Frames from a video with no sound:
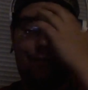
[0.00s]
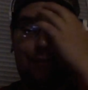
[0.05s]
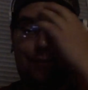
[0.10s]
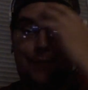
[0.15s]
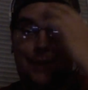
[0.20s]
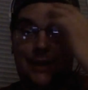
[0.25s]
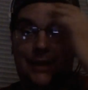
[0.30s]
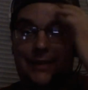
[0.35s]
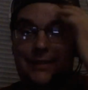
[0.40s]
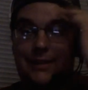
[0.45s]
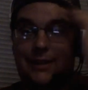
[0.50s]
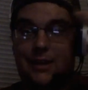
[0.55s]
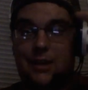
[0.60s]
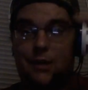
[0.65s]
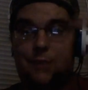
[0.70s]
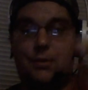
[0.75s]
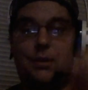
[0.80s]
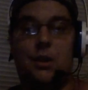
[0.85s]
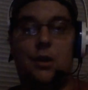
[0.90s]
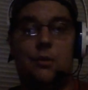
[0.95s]
many
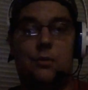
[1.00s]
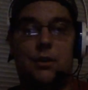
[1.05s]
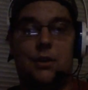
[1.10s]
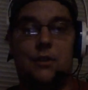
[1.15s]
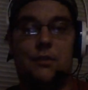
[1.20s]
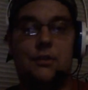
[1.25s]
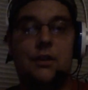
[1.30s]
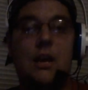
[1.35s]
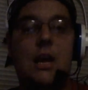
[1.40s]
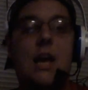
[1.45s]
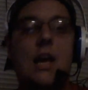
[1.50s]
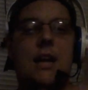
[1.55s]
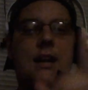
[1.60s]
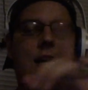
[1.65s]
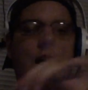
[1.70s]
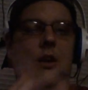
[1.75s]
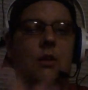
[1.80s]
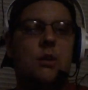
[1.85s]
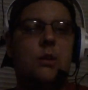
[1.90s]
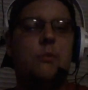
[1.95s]
terrible owners,
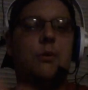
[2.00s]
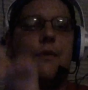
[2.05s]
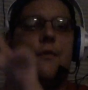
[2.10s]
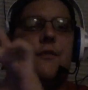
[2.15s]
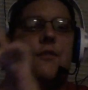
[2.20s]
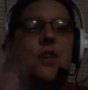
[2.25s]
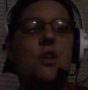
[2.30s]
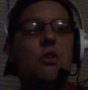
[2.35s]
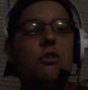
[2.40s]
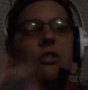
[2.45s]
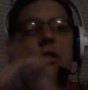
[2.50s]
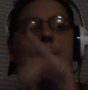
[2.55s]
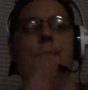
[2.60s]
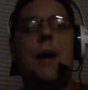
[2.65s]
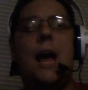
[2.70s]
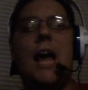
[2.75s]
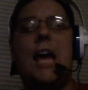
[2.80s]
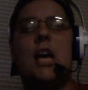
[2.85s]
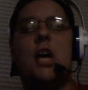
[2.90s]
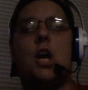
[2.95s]
not only refuse to
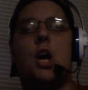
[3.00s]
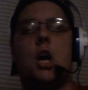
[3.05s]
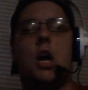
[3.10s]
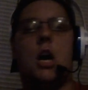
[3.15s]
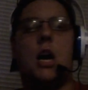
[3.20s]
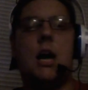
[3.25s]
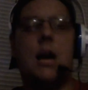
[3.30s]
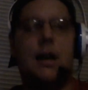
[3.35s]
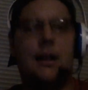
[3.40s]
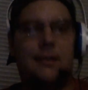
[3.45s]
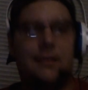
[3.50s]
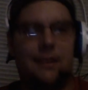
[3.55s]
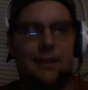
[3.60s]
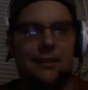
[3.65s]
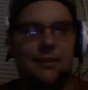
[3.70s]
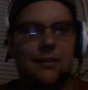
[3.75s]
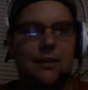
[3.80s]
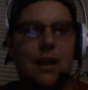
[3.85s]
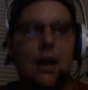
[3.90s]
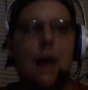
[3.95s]
pay Kirk
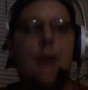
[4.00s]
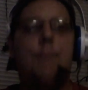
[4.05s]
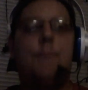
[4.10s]
Cousins,